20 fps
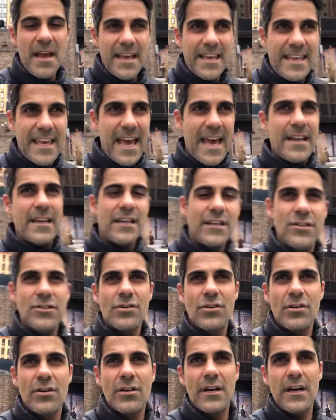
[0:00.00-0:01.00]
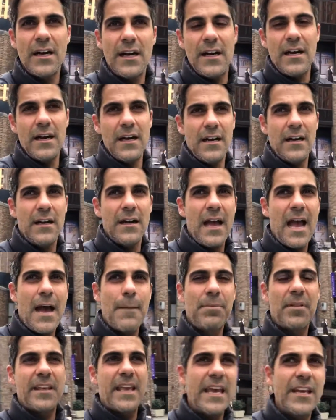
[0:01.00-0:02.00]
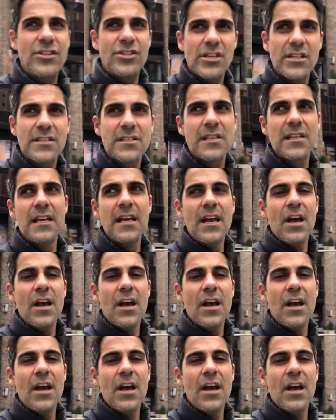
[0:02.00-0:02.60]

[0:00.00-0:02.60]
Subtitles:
Again, in your applications,